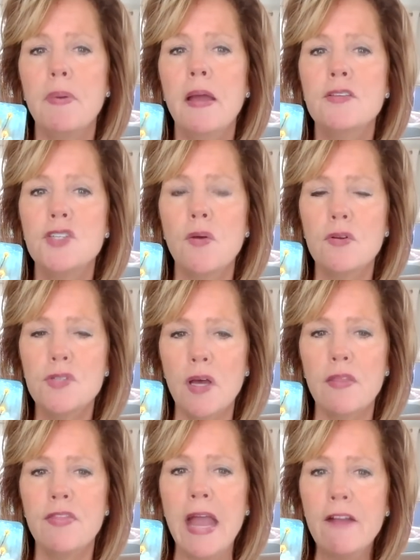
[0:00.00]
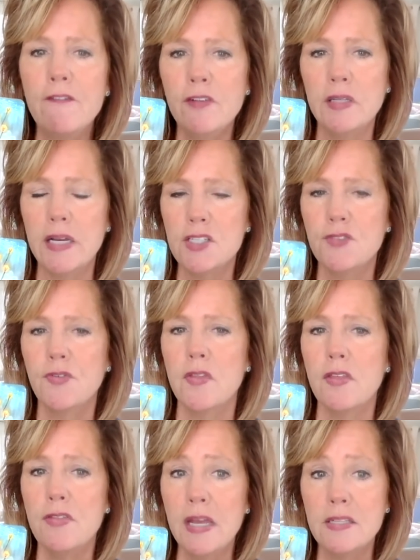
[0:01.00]
And so there's a thankfulness for the
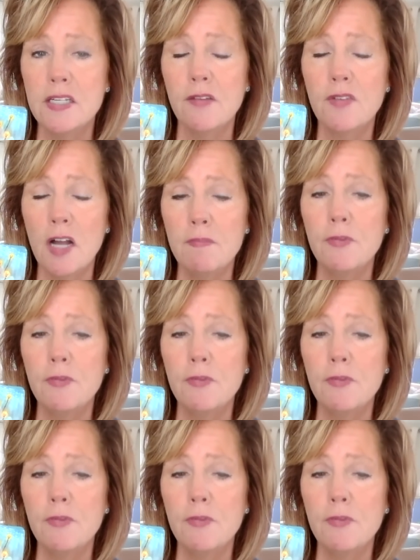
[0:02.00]
things that have come